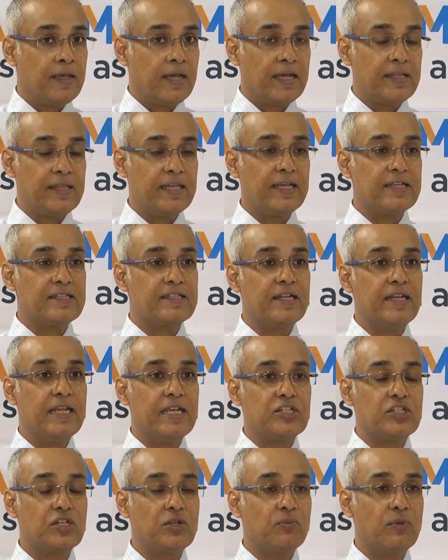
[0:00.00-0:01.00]
I think as a
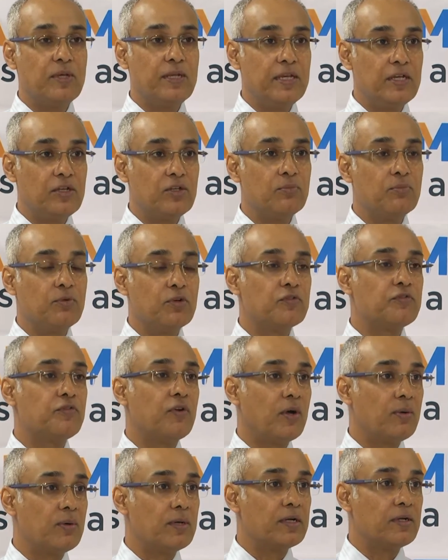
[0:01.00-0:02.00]
nation we need to move
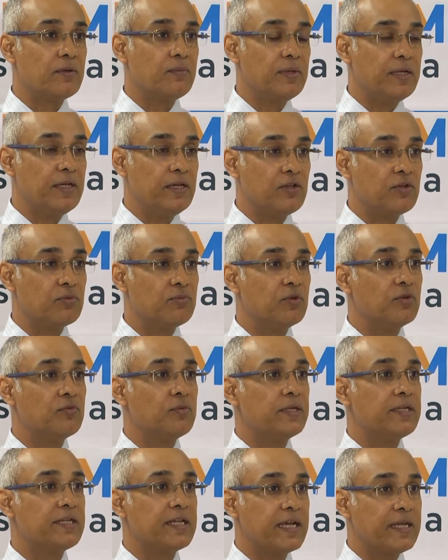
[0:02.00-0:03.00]
forward, we need to
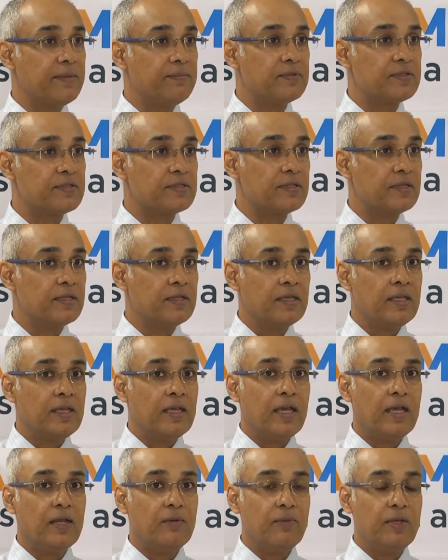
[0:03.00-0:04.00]
move with times,
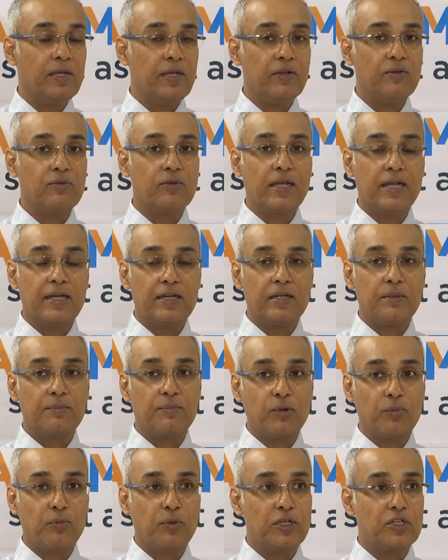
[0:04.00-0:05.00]
and we need to get our
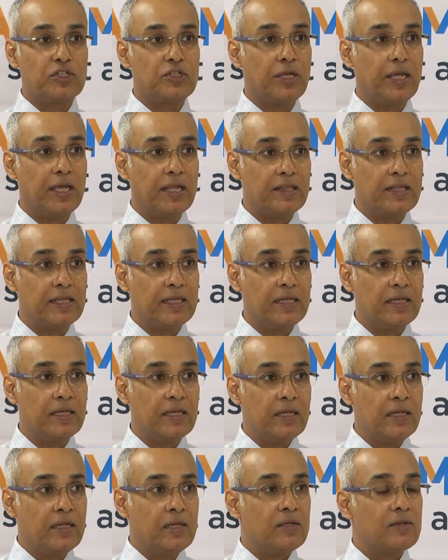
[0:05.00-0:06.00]
population healthy,
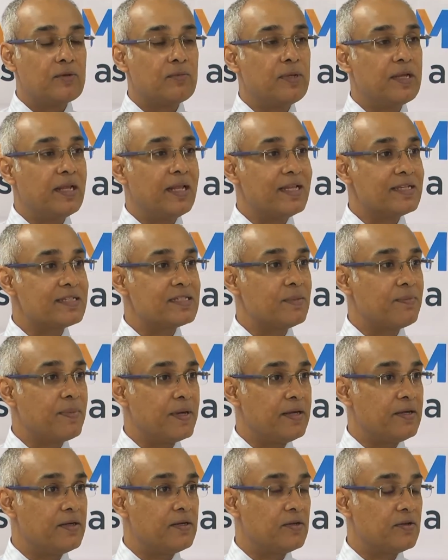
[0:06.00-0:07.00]
to be less
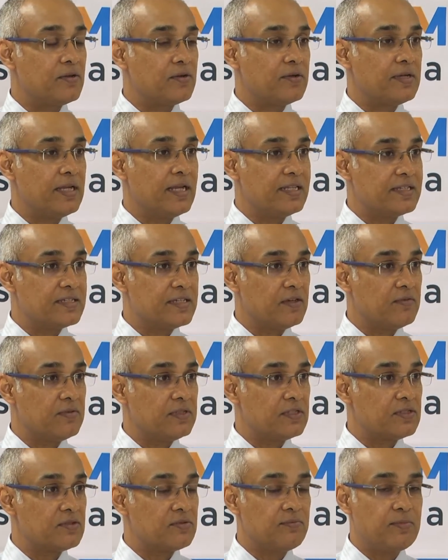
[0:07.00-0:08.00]
dependent on health
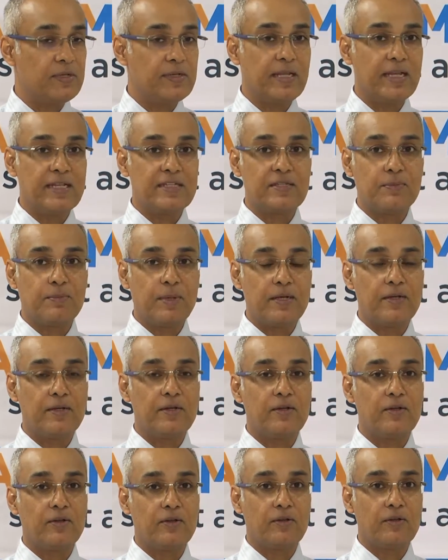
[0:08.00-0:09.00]
service, to be less
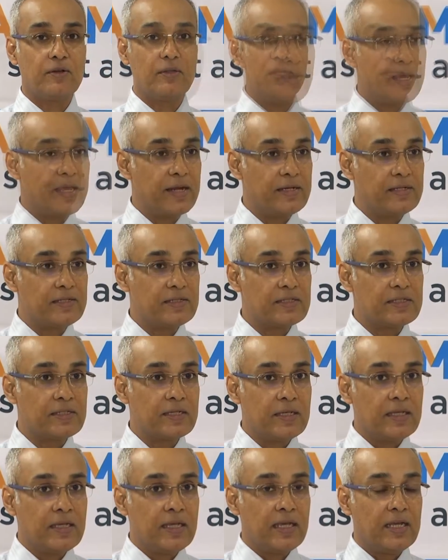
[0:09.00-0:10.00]
dependent on parents,
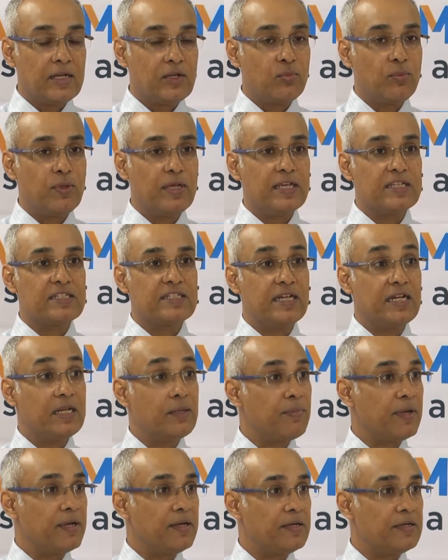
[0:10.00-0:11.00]
and to be as
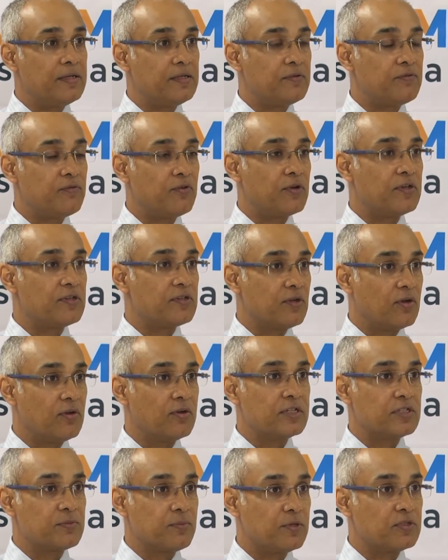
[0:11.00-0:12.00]
independent for as
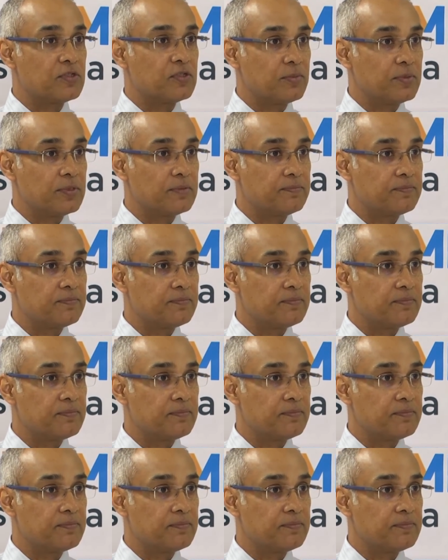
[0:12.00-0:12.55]
long as possible.